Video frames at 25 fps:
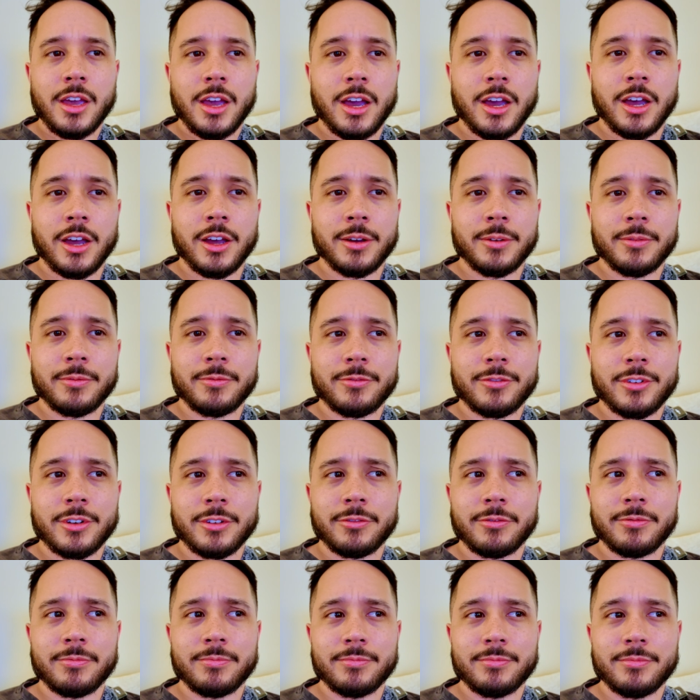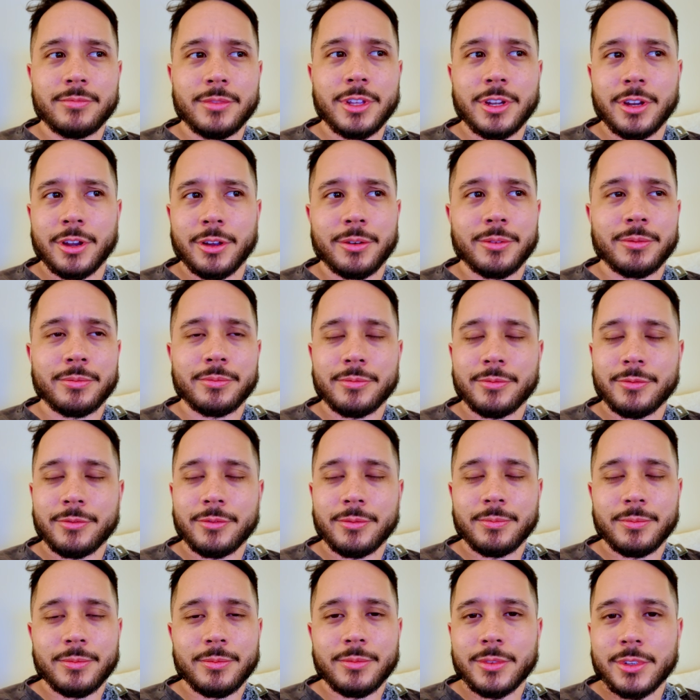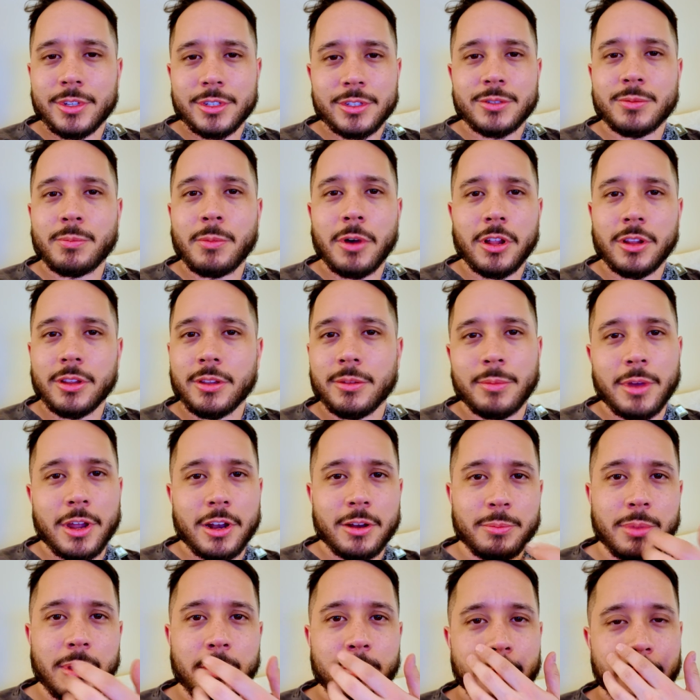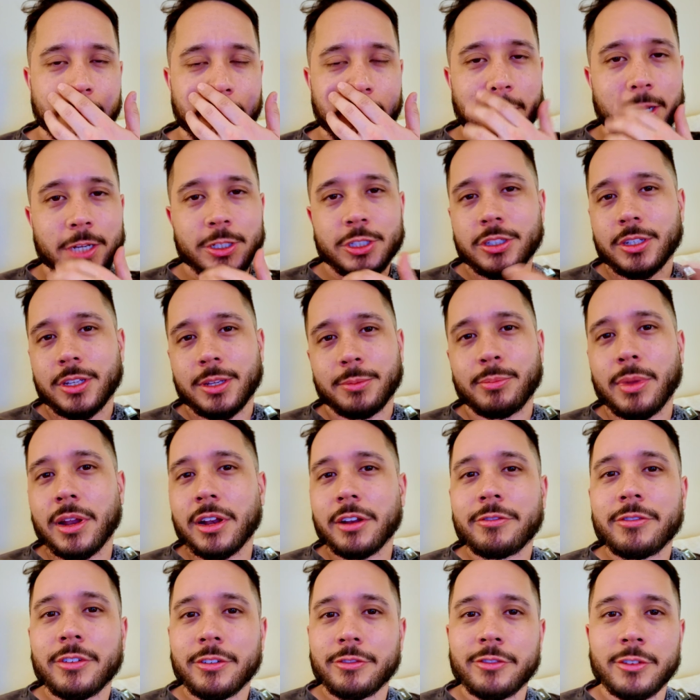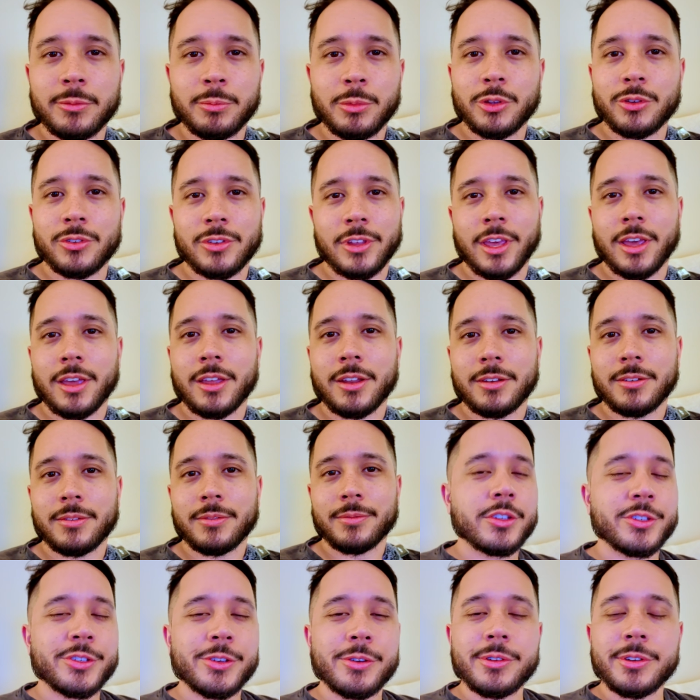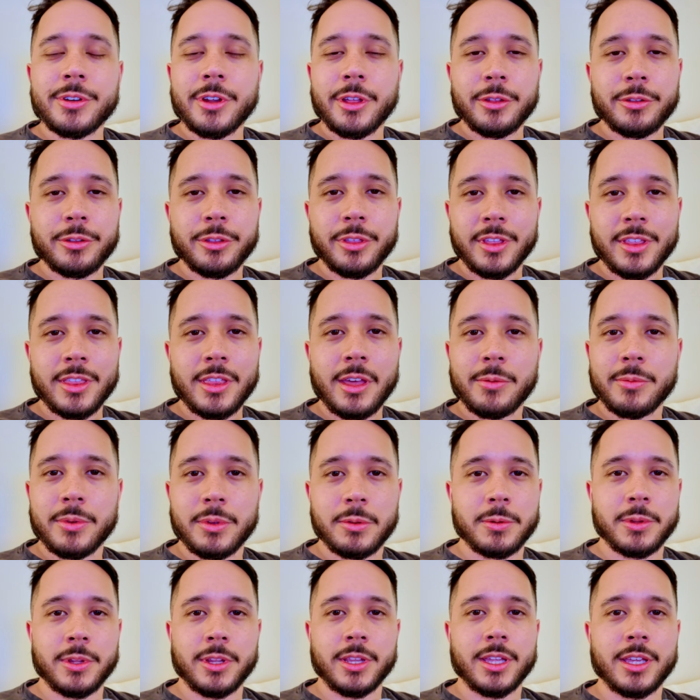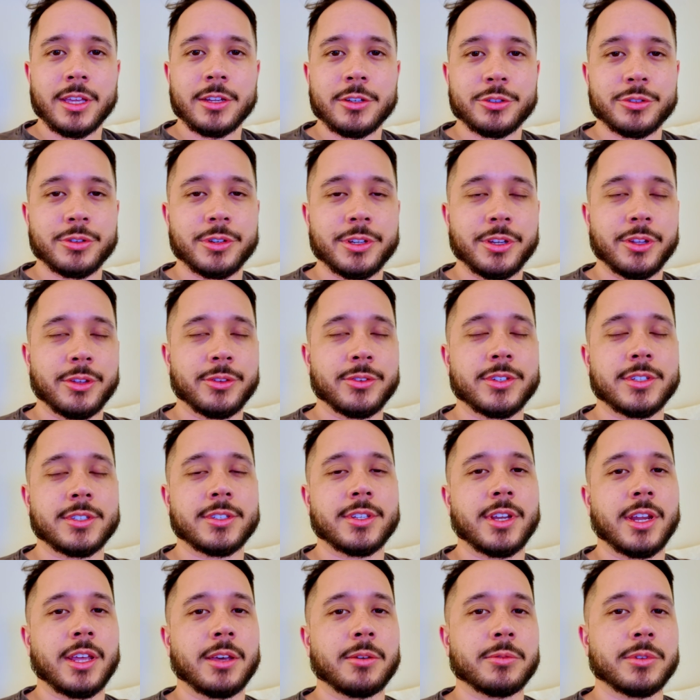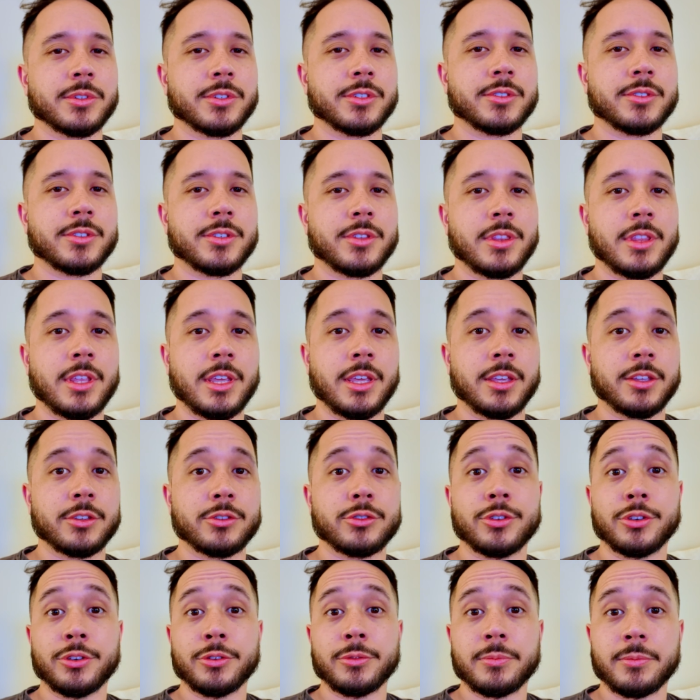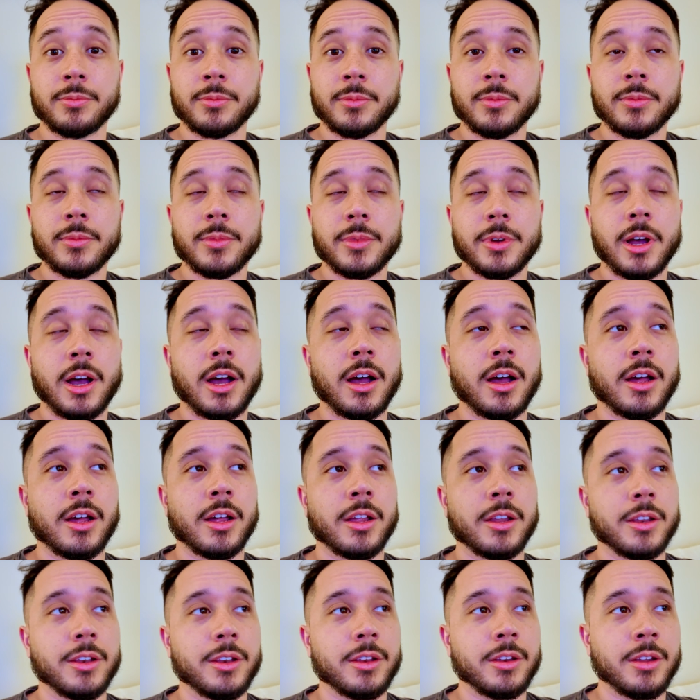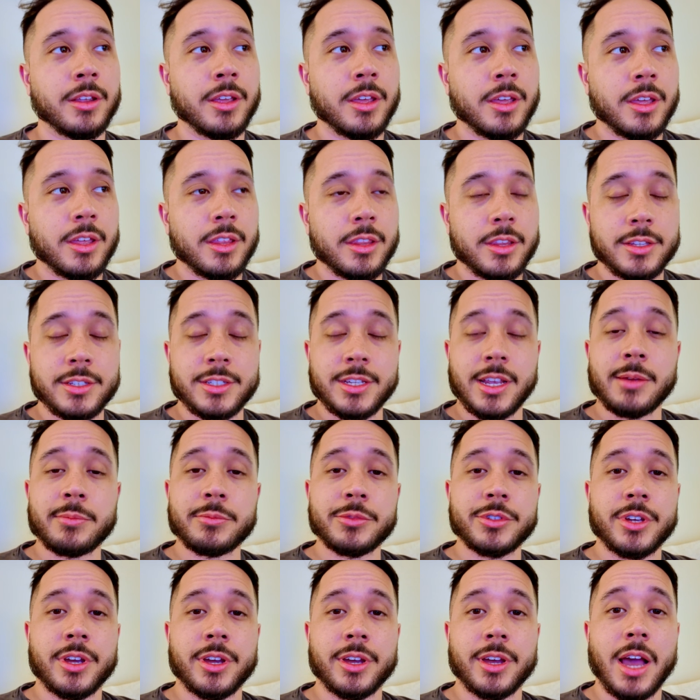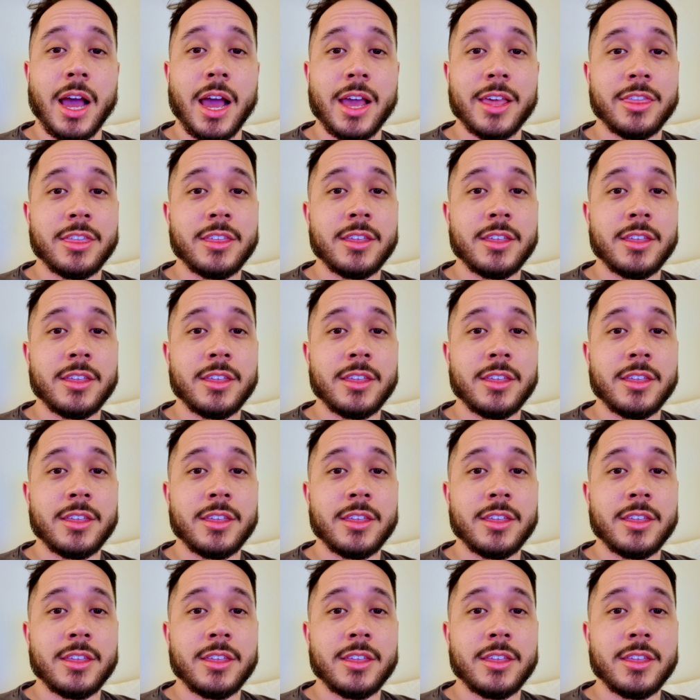for, you know, small amount of people who'd actually benefit from using it. So another thing that we really enjoyed using today was the zoom on the Samsung. I